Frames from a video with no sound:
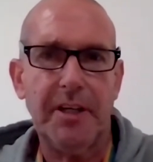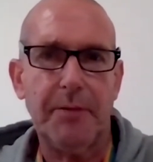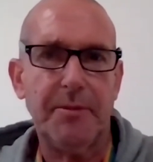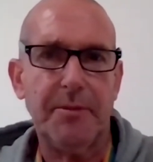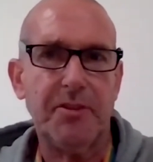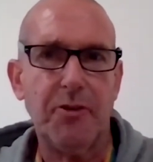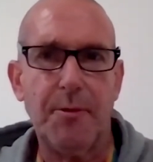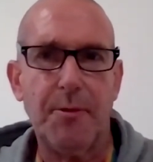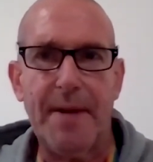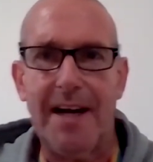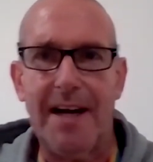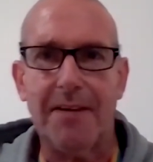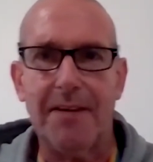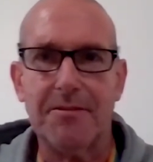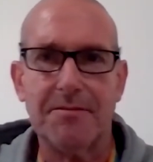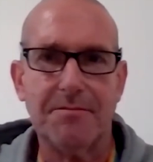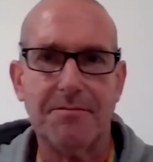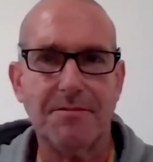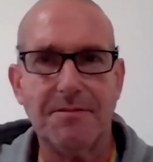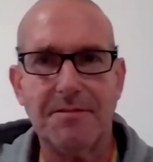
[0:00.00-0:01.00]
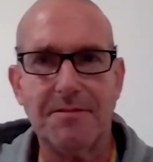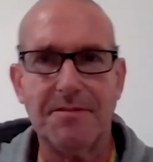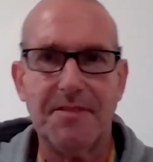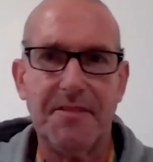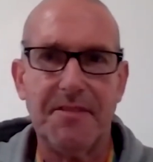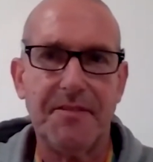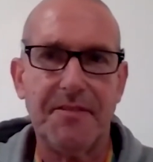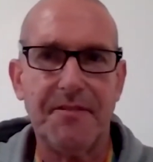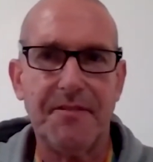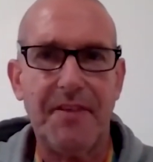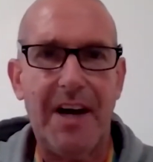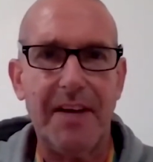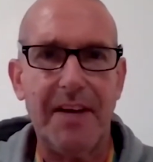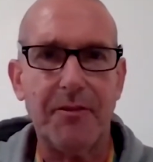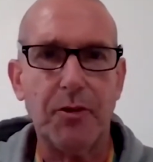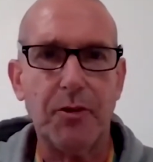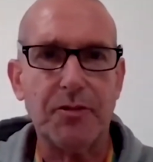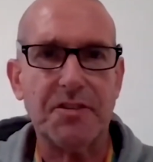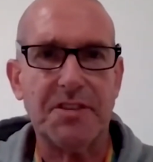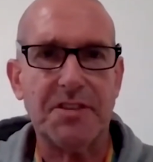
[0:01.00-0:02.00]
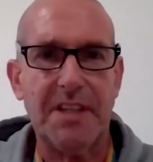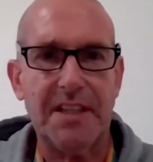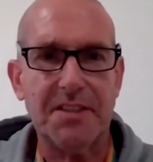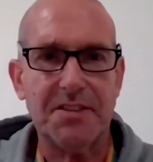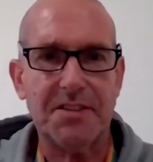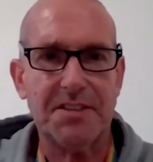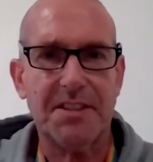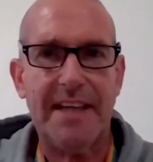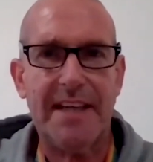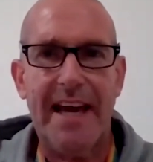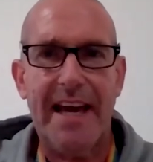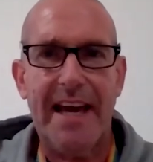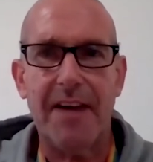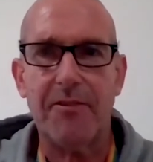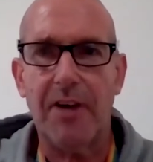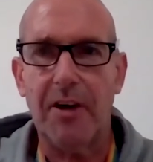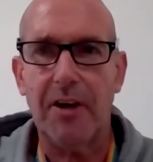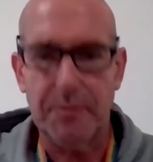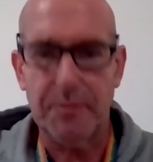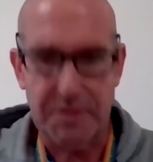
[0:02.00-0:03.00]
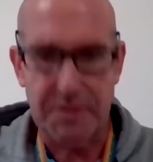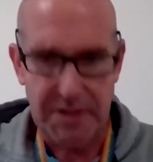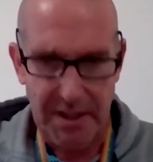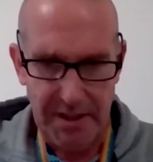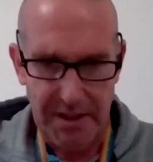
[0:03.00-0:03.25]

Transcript: We do about five or six care homes.